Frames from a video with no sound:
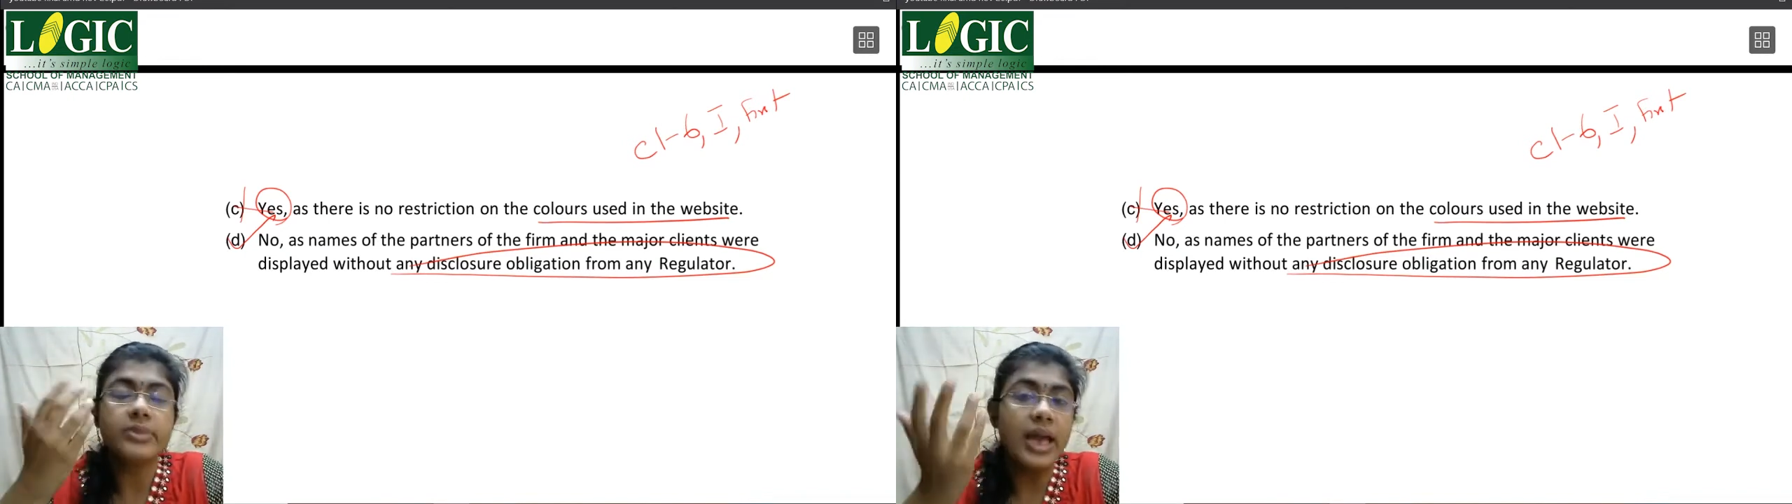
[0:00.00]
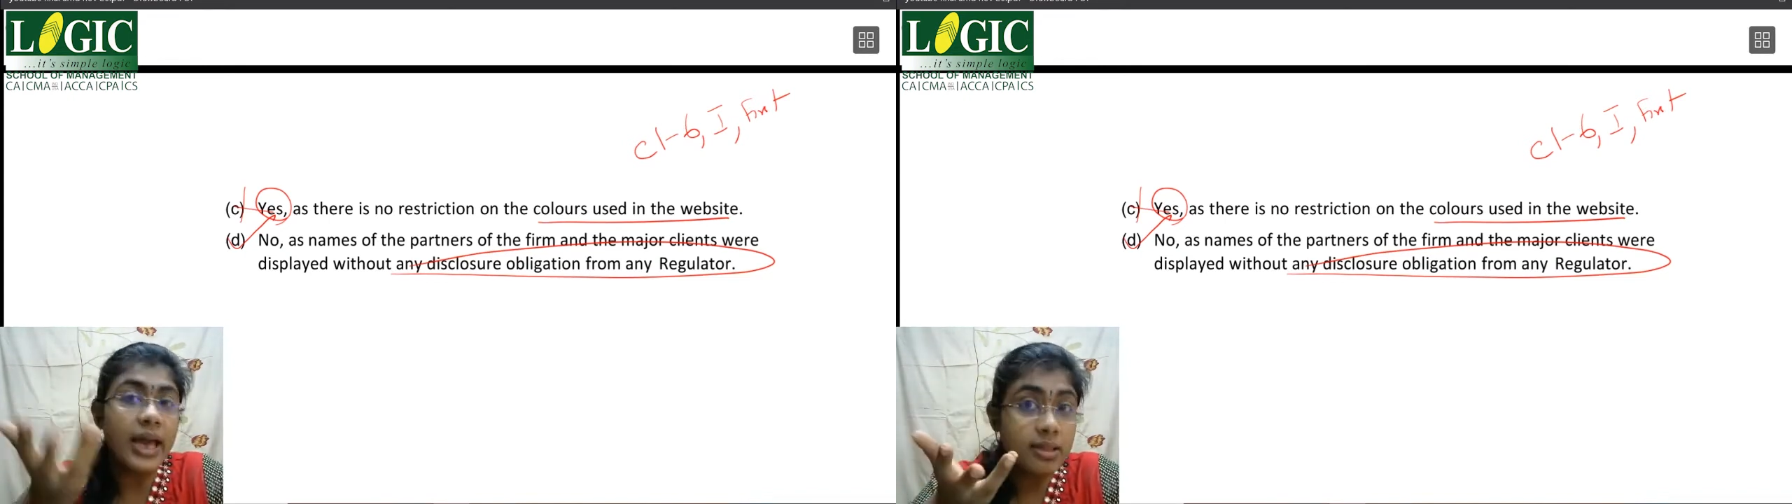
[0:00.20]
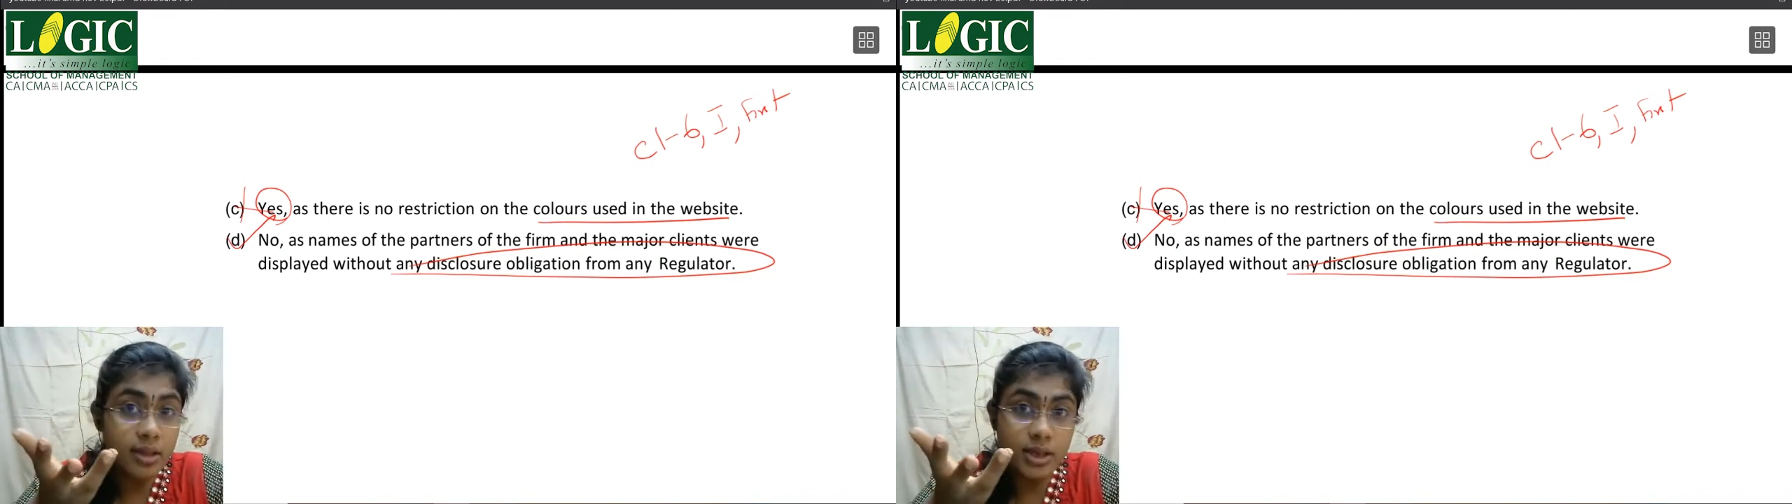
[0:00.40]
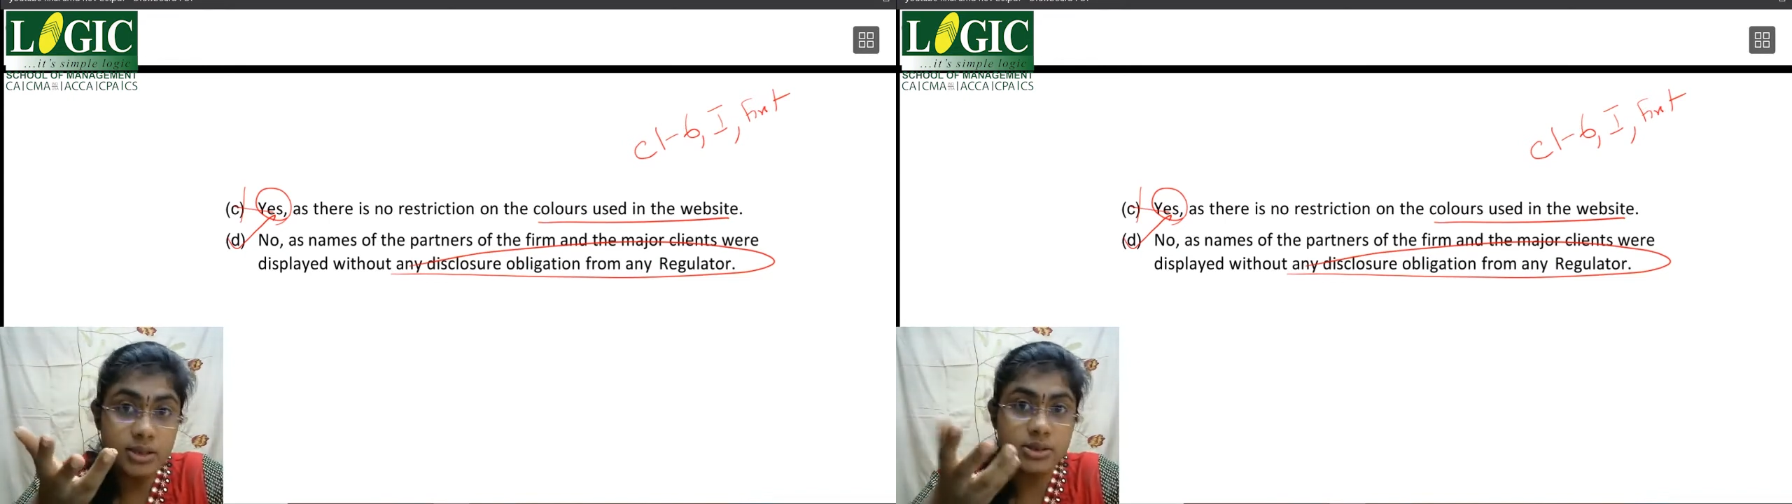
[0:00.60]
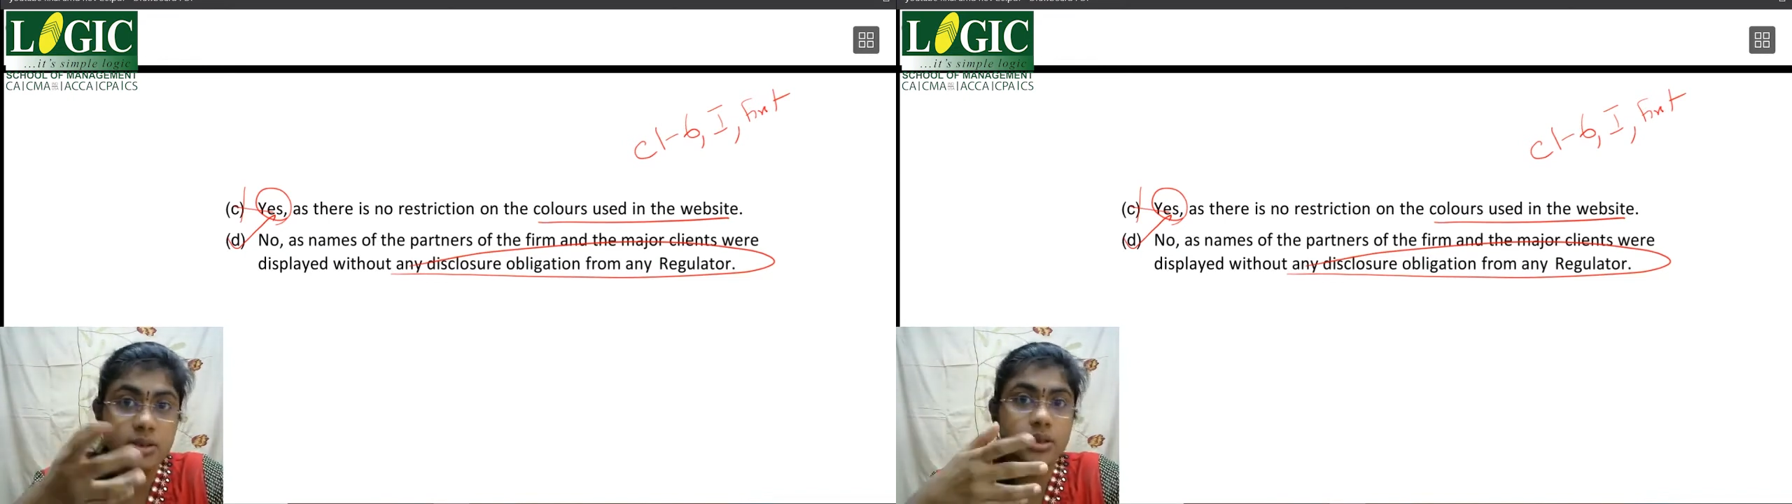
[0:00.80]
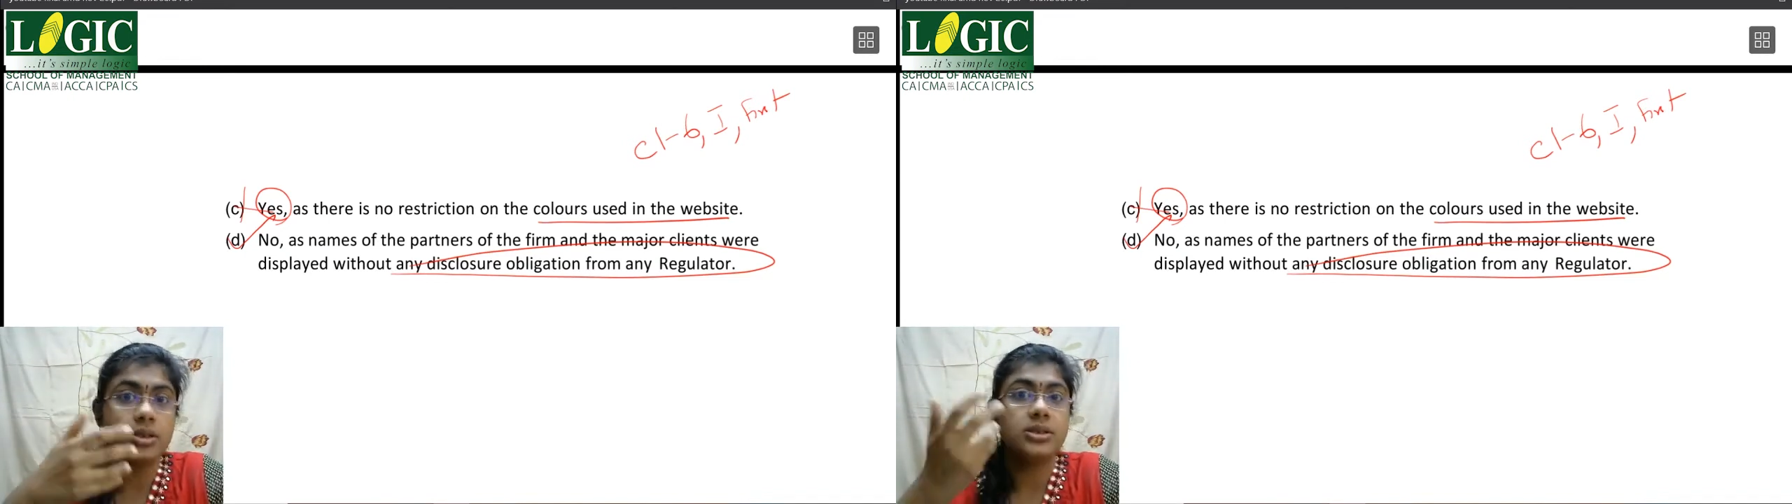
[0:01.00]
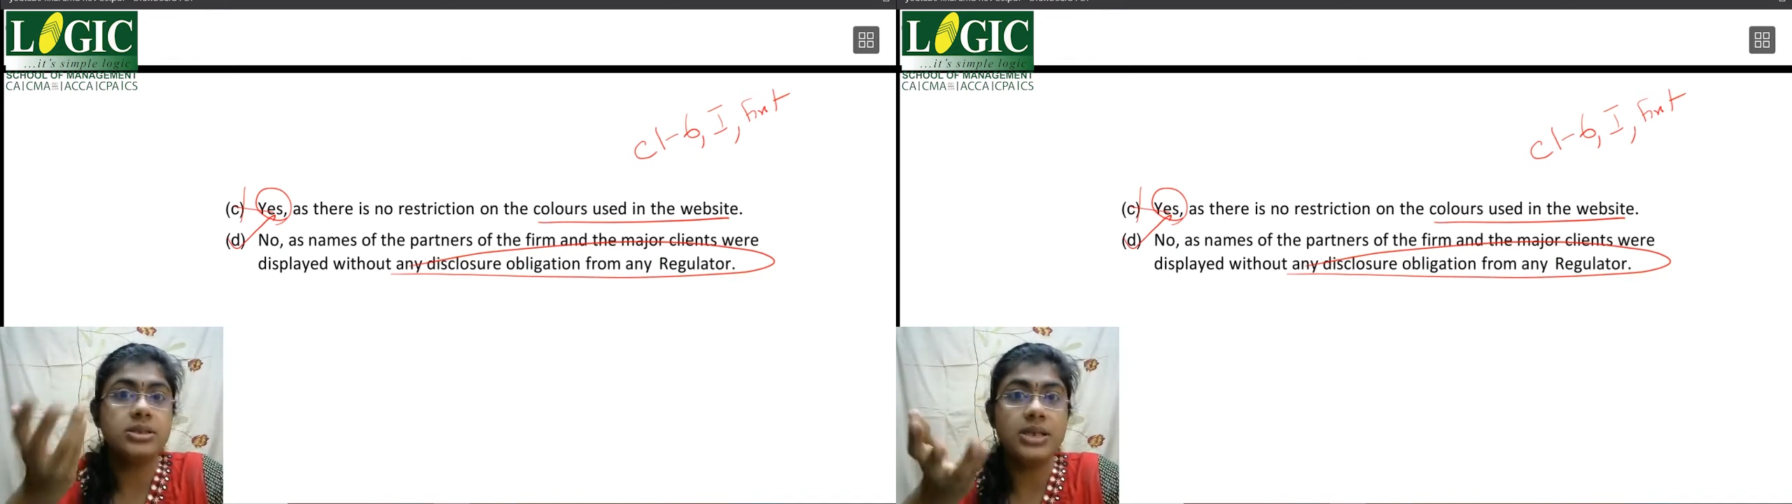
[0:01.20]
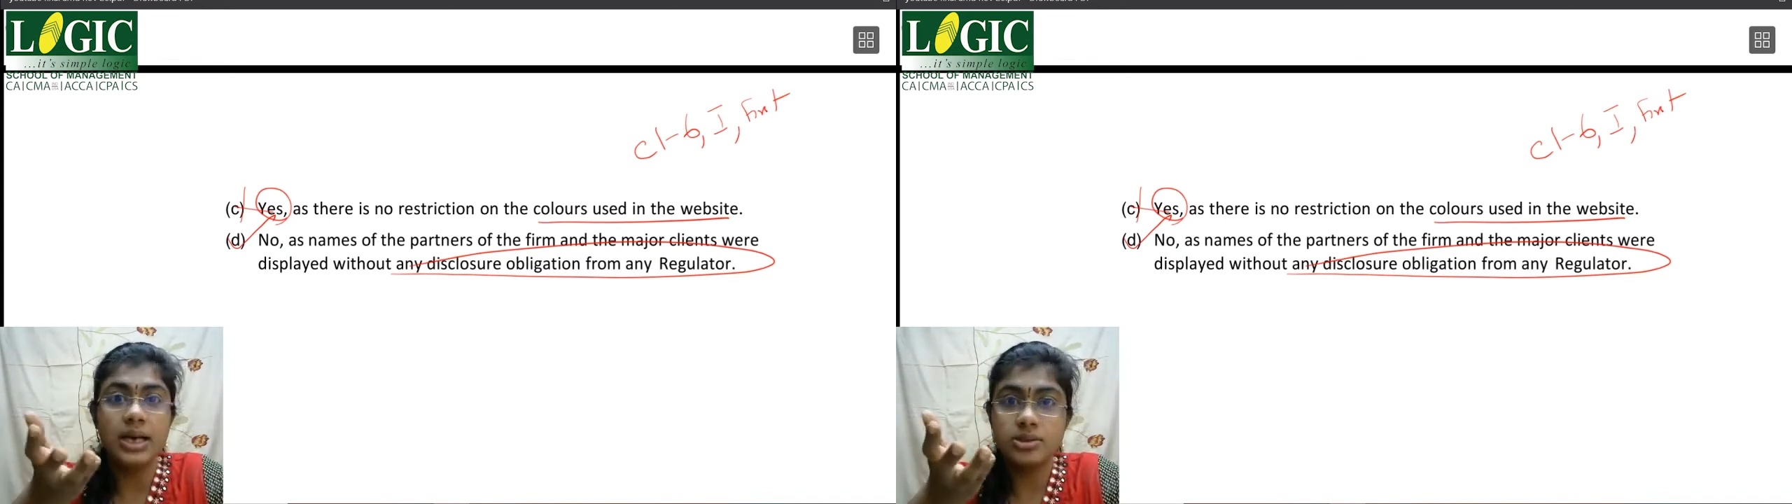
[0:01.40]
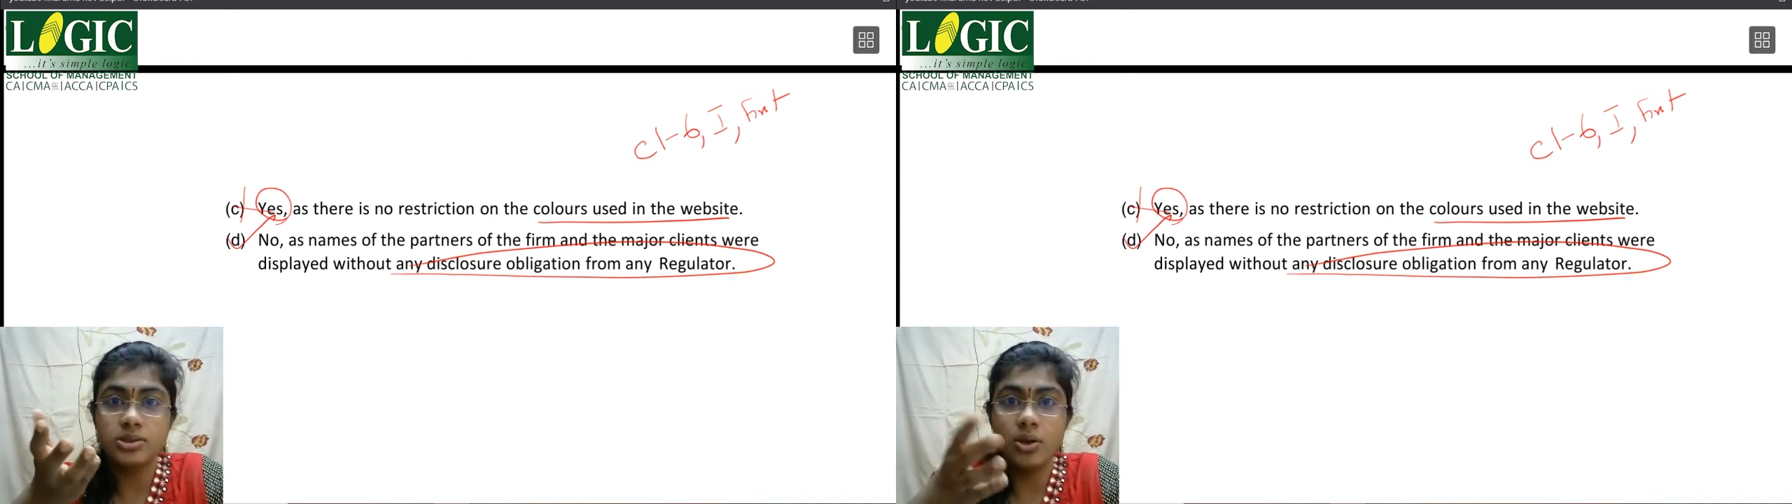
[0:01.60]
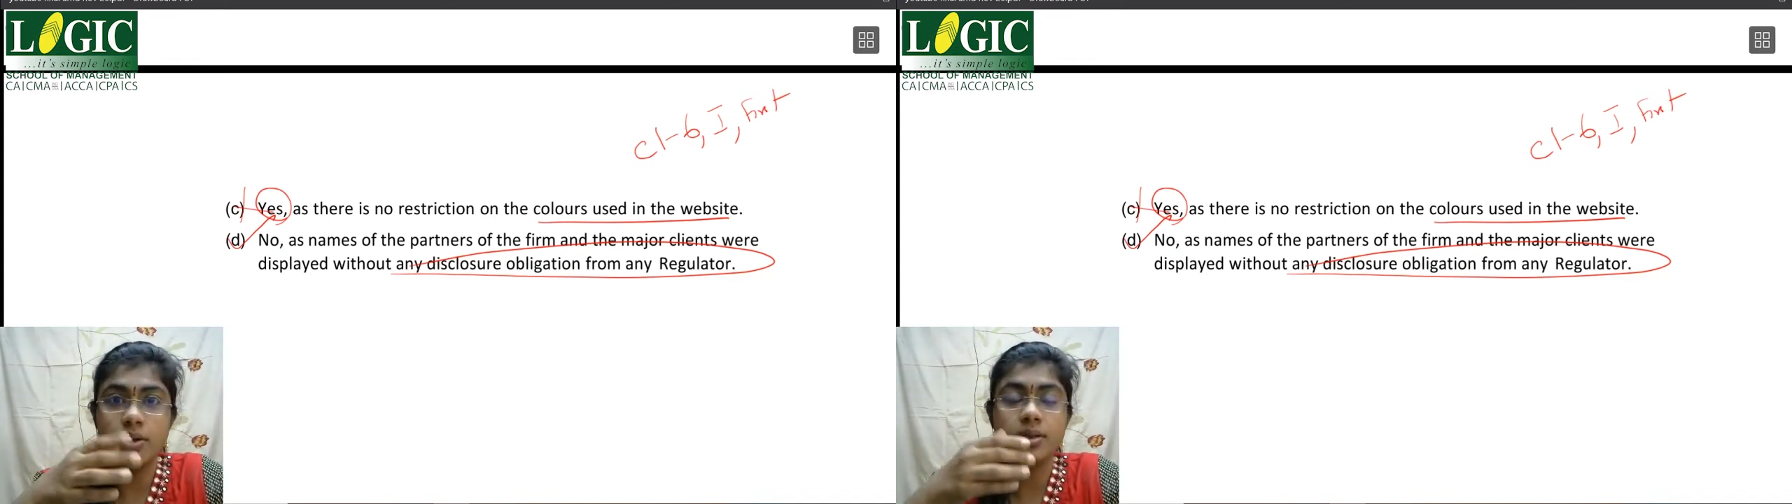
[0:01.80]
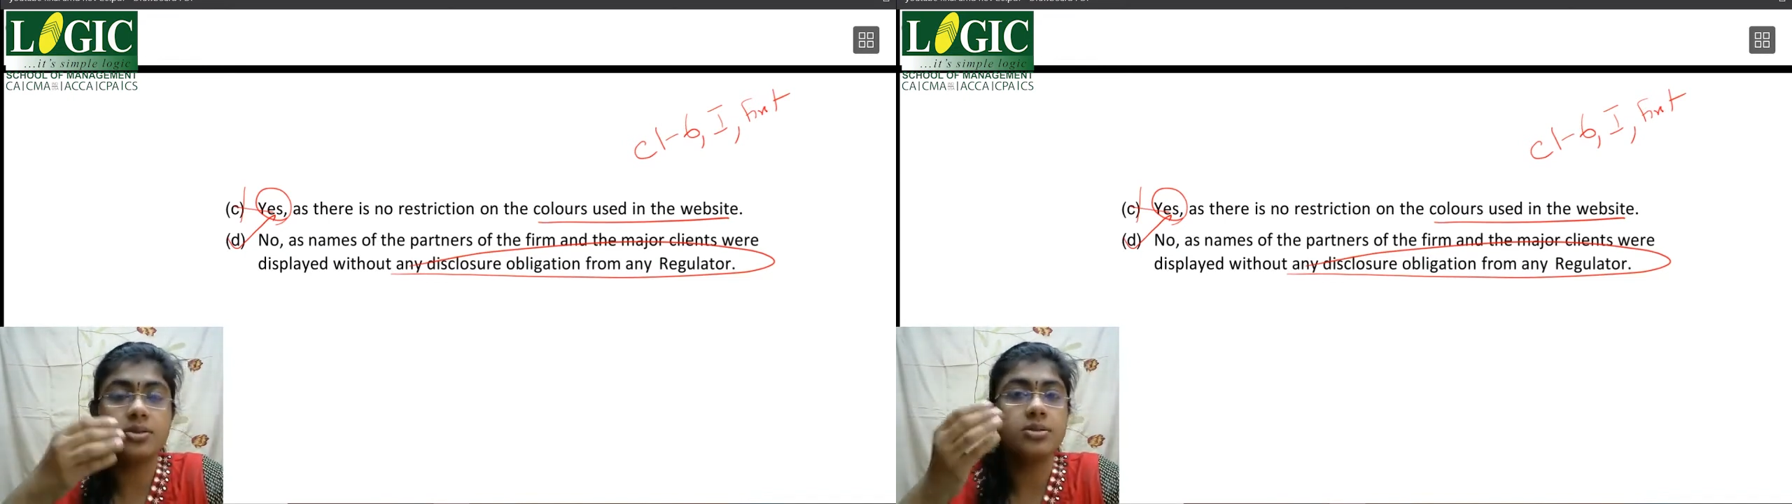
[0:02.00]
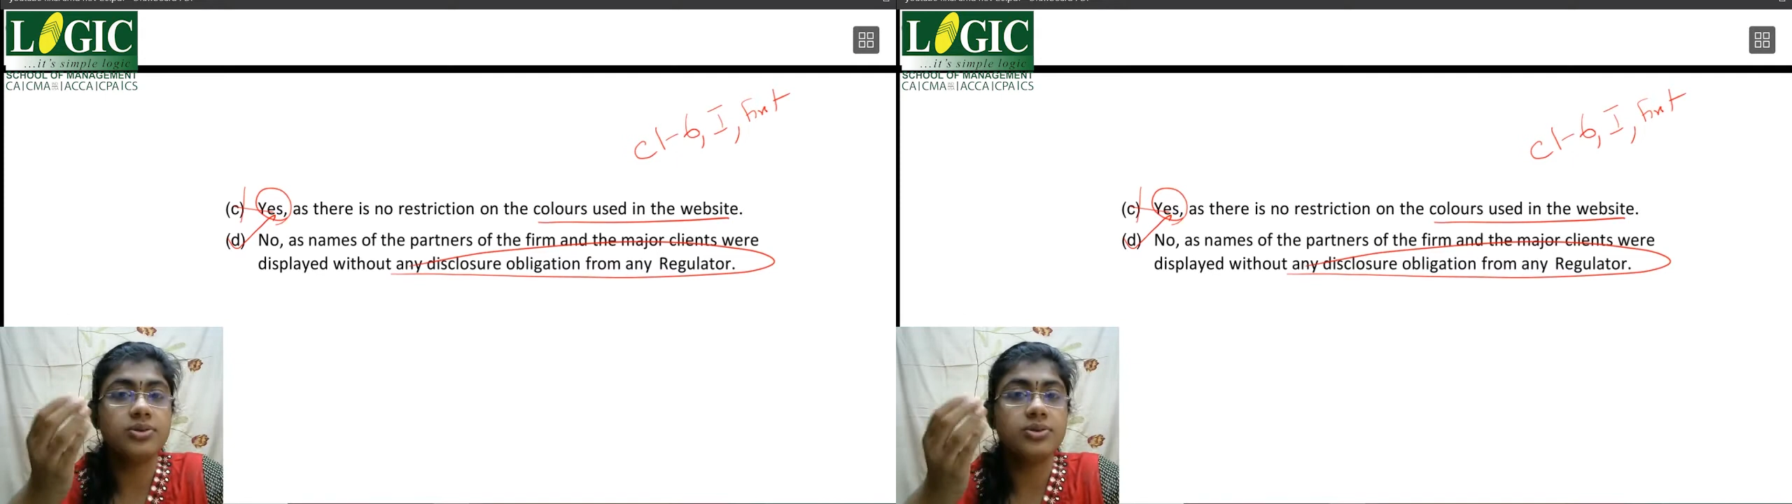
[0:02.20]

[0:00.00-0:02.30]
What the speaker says: ethics, tax audit,